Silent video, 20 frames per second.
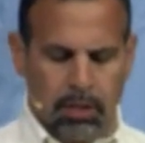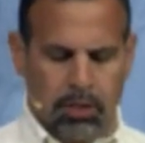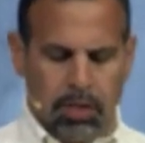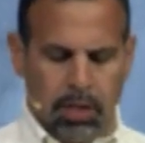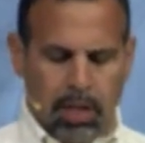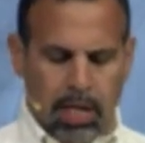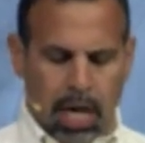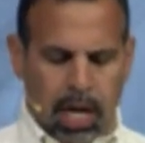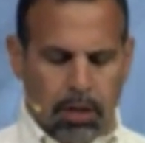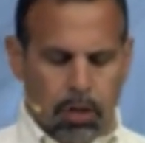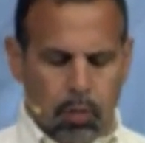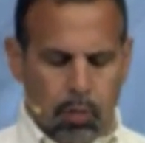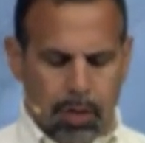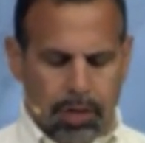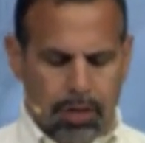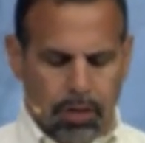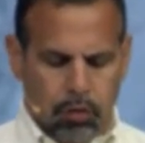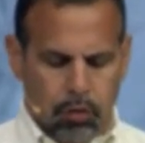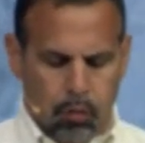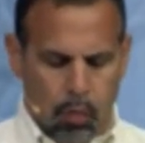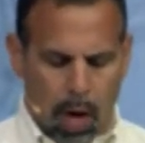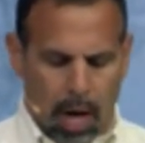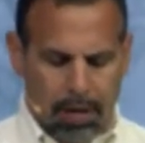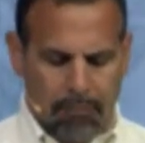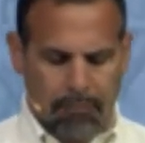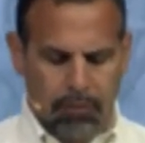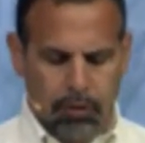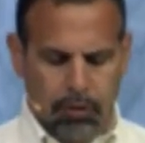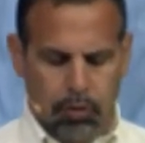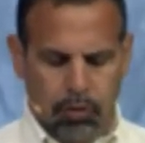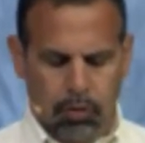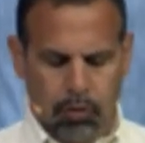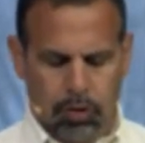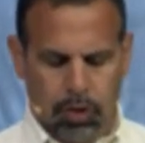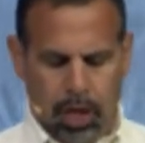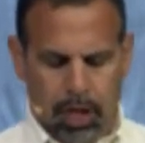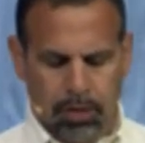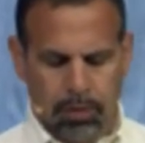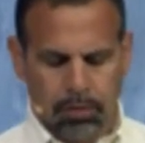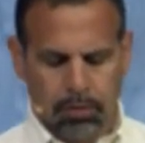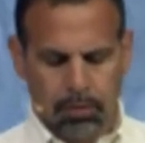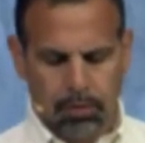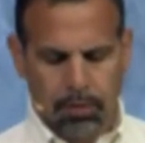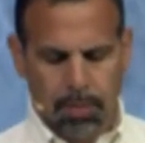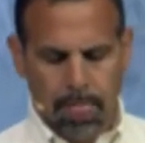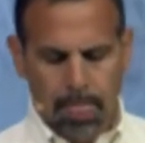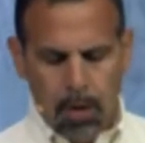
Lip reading: together with his wife and two sons,